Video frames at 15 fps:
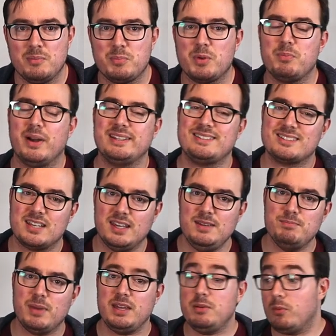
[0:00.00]
But my
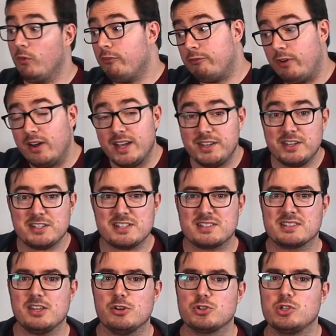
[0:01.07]
teammate, via the
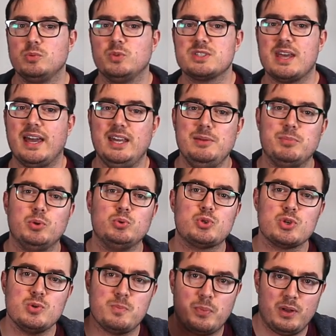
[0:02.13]
discussion, was able
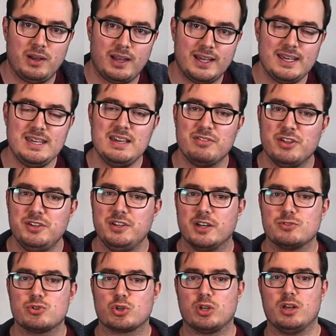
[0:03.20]
to play the
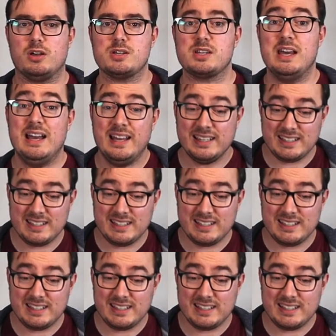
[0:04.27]
nudge card,